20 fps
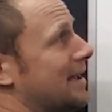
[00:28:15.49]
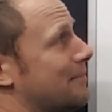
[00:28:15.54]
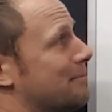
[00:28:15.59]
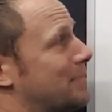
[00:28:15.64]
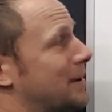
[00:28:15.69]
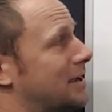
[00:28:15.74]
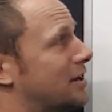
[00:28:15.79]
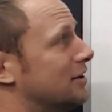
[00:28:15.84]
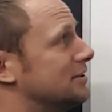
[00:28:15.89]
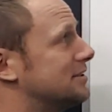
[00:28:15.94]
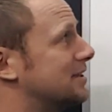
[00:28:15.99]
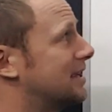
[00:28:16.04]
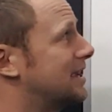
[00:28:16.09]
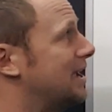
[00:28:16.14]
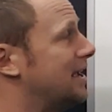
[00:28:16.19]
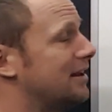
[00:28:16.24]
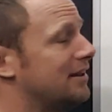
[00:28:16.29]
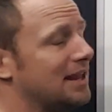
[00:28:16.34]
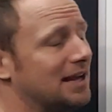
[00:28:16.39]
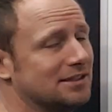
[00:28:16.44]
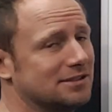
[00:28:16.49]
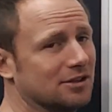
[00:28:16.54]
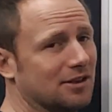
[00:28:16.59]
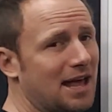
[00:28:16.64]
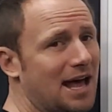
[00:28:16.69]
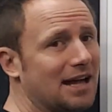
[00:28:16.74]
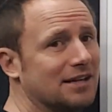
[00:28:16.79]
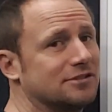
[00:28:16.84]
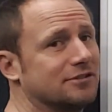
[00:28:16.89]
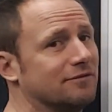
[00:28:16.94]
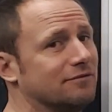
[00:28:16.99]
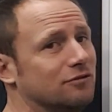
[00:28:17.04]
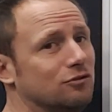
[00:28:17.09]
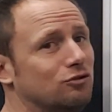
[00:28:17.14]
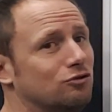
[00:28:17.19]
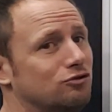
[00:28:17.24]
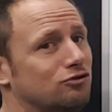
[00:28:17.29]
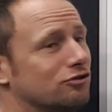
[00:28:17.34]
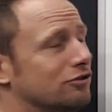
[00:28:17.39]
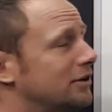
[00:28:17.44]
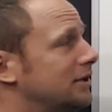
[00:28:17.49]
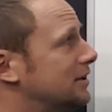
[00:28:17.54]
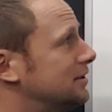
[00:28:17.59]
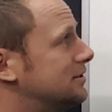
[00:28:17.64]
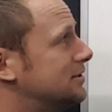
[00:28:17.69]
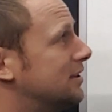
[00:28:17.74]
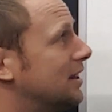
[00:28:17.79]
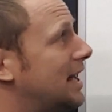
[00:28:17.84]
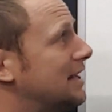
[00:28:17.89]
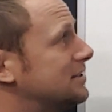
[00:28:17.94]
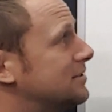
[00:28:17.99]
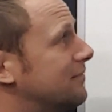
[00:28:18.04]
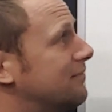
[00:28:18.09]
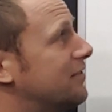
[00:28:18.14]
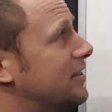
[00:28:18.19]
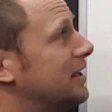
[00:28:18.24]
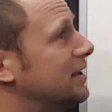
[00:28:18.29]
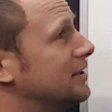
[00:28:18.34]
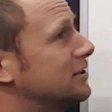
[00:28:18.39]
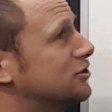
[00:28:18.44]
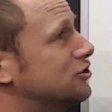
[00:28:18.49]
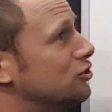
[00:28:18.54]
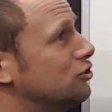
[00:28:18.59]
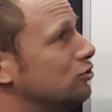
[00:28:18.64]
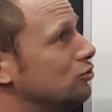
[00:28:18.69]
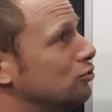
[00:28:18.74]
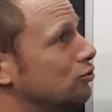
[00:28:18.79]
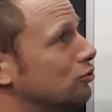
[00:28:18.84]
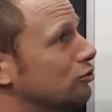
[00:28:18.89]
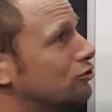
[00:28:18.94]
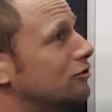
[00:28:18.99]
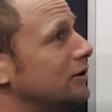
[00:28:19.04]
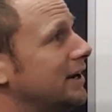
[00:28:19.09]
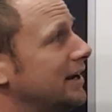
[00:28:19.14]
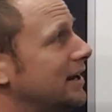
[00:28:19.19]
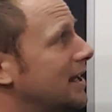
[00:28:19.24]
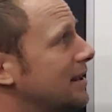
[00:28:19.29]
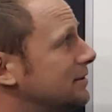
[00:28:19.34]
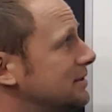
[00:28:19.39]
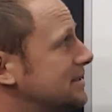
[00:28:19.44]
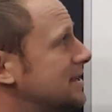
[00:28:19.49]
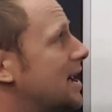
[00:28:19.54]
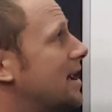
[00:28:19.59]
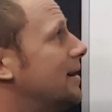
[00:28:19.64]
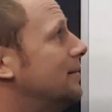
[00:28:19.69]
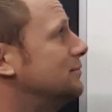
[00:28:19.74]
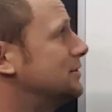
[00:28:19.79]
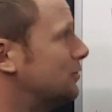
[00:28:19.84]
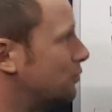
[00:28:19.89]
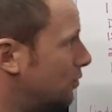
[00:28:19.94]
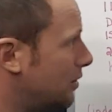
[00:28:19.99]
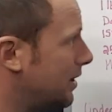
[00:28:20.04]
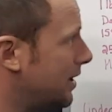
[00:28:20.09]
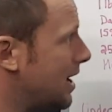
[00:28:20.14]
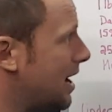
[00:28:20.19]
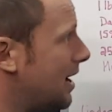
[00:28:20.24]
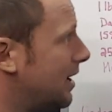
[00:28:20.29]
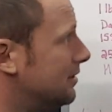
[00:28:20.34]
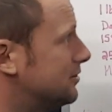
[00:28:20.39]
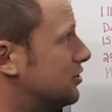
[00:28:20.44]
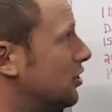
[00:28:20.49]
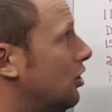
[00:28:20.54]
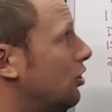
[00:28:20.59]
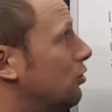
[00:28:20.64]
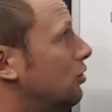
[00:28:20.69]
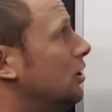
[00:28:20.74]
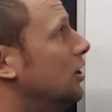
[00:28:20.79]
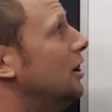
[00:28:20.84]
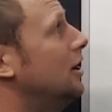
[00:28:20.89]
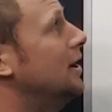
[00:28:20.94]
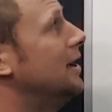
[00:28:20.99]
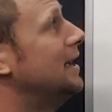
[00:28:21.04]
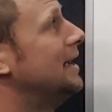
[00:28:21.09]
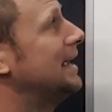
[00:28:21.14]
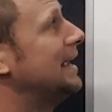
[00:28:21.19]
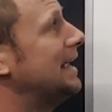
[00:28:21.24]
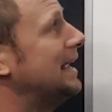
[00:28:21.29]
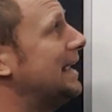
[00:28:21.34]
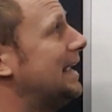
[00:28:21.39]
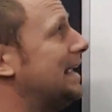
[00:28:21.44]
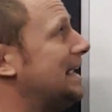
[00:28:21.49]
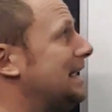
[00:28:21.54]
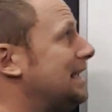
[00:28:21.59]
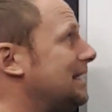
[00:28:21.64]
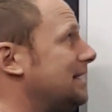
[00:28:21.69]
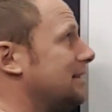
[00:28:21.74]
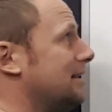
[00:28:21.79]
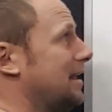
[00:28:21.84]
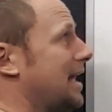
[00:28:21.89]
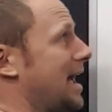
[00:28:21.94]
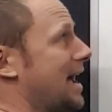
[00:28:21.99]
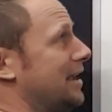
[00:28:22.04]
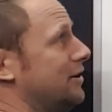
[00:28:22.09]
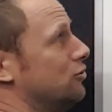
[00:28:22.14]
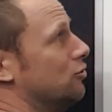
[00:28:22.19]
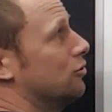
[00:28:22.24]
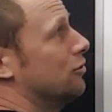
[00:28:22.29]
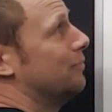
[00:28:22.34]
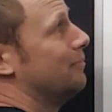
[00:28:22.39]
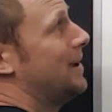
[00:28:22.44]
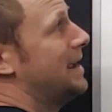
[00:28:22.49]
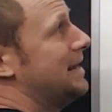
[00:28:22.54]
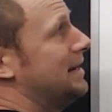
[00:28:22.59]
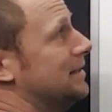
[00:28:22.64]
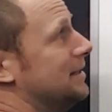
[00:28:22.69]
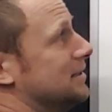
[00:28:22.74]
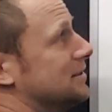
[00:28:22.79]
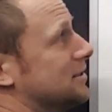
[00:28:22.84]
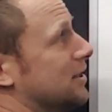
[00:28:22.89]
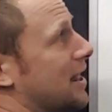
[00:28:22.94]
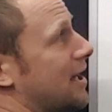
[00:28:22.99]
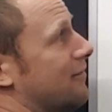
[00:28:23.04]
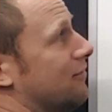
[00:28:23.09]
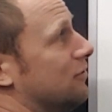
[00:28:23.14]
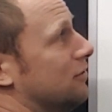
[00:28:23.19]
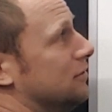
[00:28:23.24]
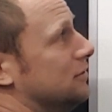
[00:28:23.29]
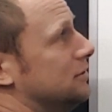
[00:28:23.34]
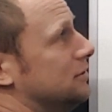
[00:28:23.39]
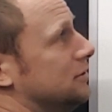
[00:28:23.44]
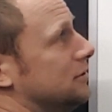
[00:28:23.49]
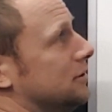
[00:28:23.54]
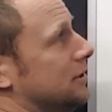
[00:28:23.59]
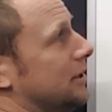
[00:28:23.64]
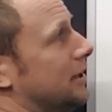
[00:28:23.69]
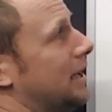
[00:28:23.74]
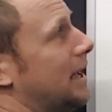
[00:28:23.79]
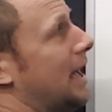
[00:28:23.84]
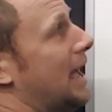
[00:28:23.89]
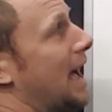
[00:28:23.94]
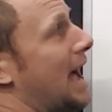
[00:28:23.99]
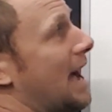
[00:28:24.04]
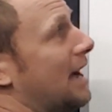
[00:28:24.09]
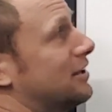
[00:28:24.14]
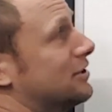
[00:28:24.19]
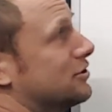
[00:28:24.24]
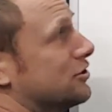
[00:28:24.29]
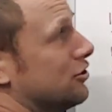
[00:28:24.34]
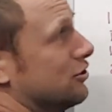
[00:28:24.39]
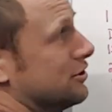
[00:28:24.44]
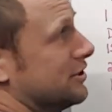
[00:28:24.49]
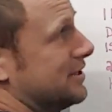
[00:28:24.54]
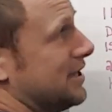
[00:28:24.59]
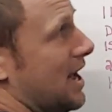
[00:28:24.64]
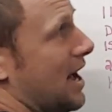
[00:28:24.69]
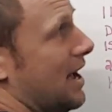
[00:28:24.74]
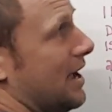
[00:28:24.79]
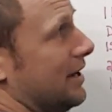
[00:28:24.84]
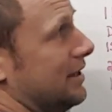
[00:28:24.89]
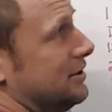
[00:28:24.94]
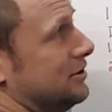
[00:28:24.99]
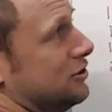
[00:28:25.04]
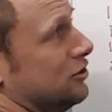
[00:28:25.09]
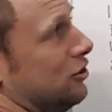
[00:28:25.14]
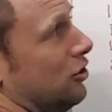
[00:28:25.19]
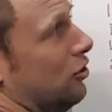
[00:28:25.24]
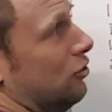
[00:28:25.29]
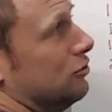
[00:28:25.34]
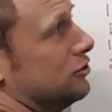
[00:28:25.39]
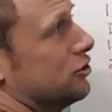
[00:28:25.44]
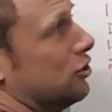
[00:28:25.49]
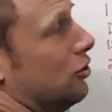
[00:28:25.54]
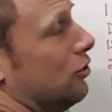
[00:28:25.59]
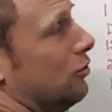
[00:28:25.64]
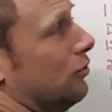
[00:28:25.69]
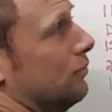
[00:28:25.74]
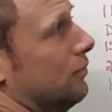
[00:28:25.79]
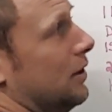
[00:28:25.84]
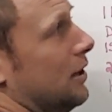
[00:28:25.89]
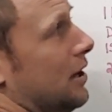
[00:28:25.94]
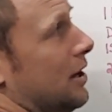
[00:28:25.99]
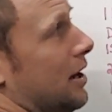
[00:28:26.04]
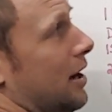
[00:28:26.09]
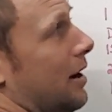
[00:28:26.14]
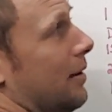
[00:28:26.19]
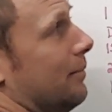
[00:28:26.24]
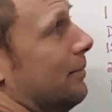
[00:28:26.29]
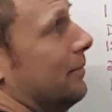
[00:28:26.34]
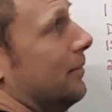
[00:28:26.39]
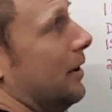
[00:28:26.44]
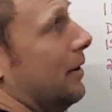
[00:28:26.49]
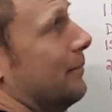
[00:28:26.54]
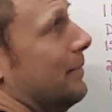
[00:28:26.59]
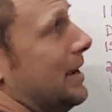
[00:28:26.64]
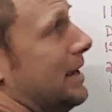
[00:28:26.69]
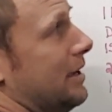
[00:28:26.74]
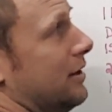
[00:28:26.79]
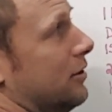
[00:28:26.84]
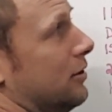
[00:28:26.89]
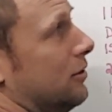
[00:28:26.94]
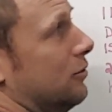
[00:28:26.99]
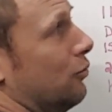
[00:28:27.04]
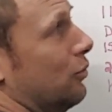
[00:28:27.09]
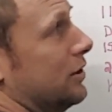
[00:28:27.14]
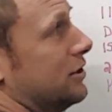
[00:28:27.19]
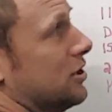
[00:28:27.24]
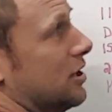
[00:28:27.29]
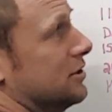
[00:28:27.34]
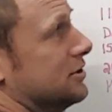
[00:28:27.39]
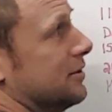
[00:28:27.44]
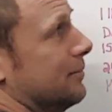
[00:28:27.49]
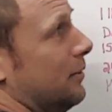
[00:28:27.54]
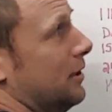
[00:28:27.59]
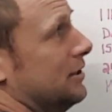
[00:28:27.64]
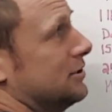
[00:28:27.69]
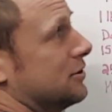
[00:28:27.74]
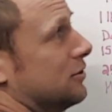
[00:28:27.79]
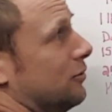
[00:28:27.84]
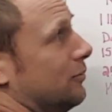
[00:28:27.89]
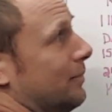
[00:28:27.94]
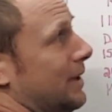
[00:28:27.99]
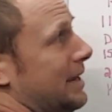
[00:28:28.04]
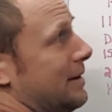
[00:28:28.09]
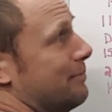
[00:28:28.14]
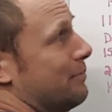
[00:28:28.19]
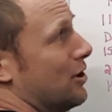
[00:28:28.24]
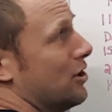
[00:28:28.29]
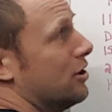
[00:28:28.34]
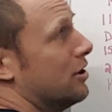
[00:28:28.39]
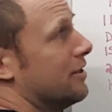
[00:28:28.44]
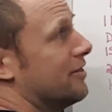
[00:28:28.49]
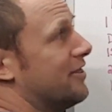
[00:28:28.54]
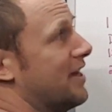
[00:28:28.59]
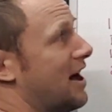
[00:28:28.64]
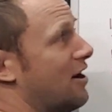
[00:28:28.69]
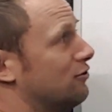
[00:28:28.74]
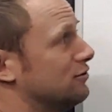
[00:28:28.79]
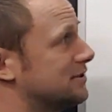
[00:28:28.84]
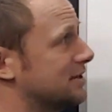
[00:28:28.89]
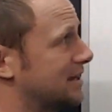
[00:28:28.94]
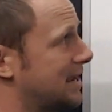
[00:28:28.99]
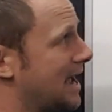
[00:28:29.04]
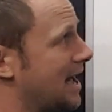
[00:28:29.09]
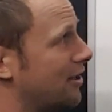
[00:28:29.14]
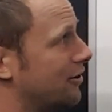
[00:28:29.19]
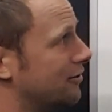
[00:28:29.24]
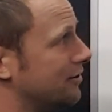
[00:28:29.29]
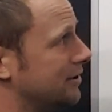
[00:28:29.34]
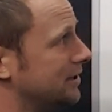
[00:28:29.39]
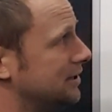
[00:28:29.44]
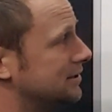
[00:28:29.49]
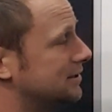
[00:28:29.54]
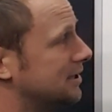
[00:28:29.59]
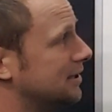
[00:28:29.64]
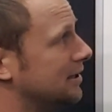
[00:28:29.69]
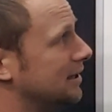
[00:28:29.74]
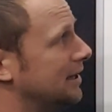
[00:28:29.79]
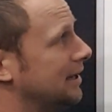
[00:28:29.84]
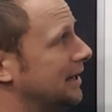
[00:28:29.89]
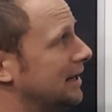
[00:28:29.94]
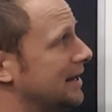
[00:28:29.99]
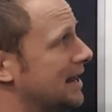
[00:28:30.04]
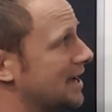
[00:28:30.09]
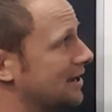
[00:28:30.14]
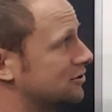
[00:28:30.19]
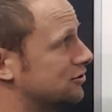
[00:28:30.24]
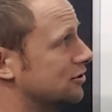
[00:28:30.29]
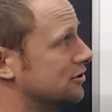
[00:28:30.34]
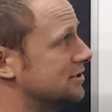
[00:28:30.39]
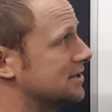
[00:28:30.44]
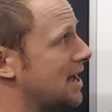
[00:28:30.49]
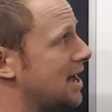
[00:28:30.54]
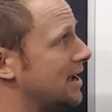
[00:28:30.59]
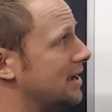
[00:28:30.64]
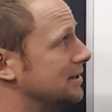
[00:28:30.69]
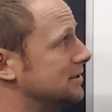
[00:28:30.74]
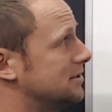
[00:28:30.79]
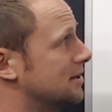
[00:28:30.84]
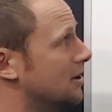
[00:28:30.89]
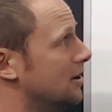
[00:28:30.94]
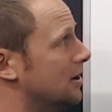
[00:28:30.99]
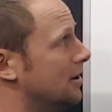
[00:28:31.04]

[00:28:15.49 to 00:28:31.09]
because again, that's lots of nutrients, lots of things to create enzymes and whatnot. So eat at your maintenance level, exercise, you know, so a male with tons of muscle may burn 1,000 calories in exercise.